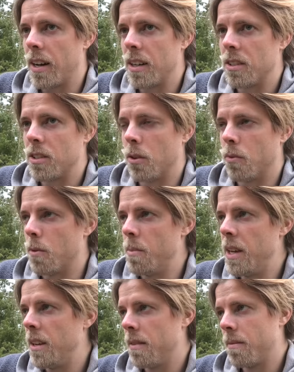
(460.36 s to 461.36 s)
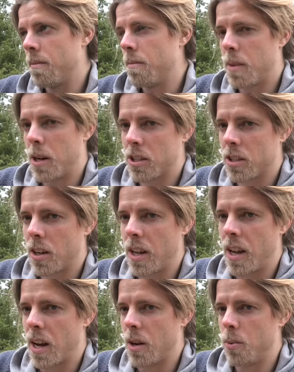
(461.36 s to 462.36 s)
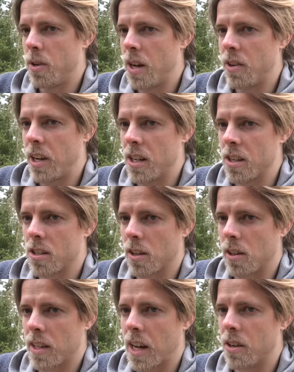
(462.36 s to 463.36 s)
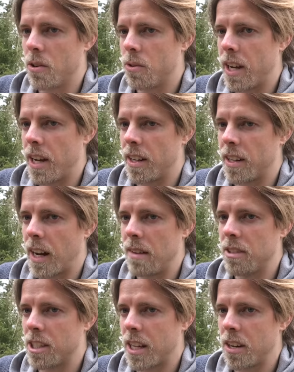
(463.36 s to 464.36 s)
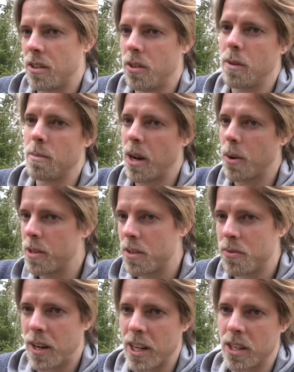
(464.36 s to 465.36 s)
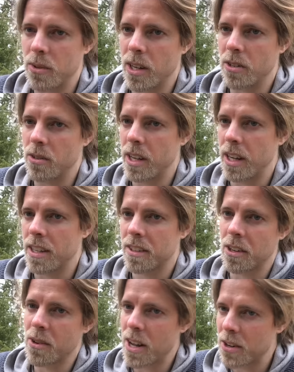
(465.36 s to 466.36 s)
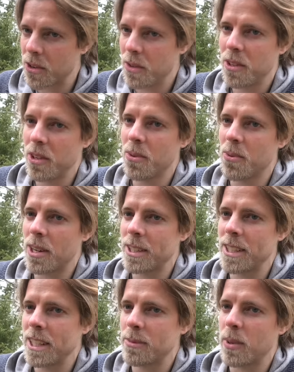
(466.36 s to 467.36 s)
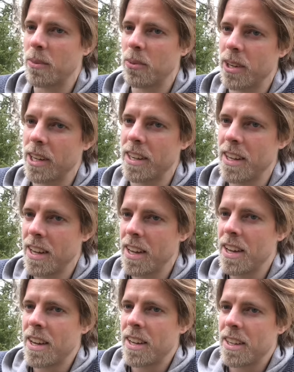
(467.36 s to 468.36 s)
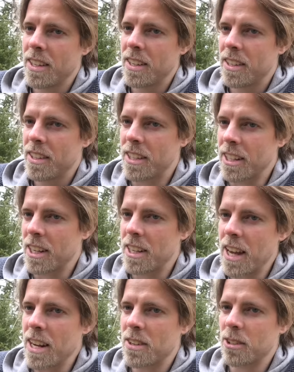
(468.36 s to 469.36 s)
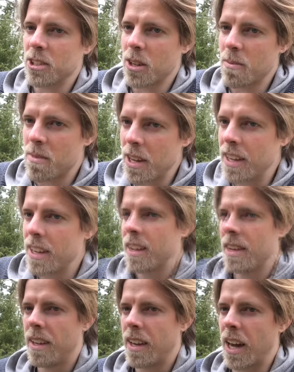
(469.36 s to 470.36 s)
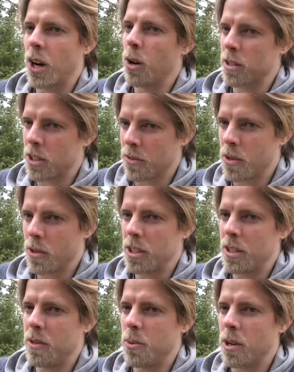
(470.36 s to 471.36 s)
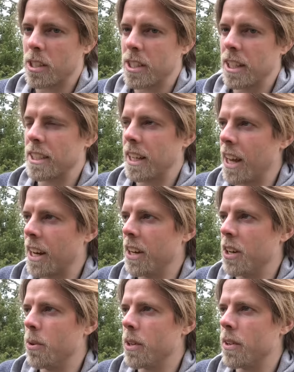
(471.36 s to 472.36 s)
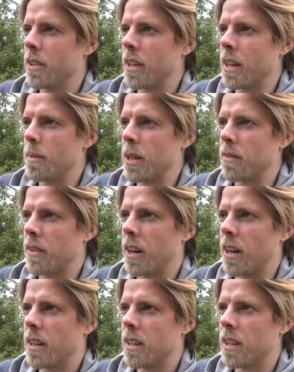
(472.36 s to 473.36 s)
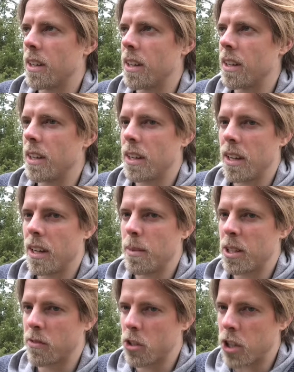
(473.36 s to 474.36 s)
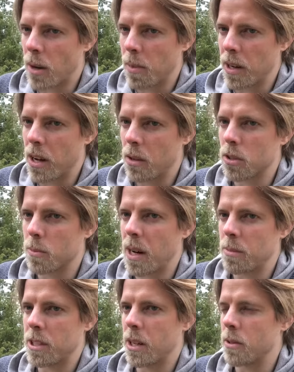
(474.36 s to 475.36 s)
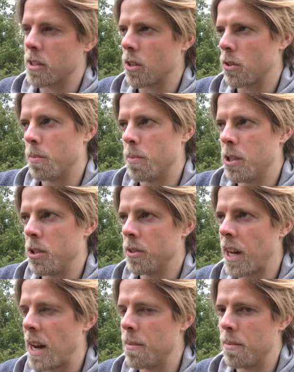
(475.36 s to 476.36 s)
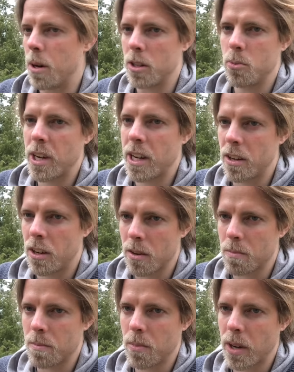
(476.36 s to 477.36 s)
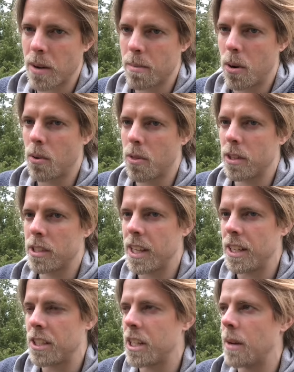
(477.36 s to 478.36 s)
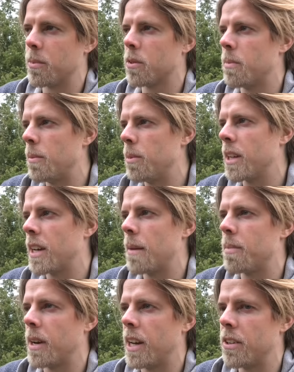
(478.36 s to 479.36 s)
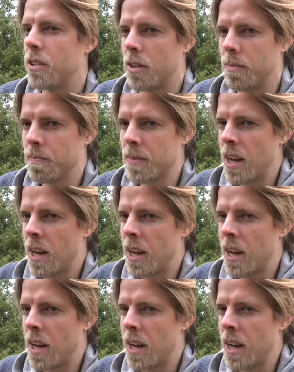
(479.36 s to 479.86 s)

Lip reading: So for me, personally, I would never insult Andrew Tate. I have said to him, I want to fight you, Andrew Tate. So Andrew, if you watch this, perhaps we can set a date or something. And also, of course, if you watch this again, I know you're in a bit of trouble now, so perhaps now is not the opportune time, but we can both stay in shape, so maybe it can happen later on.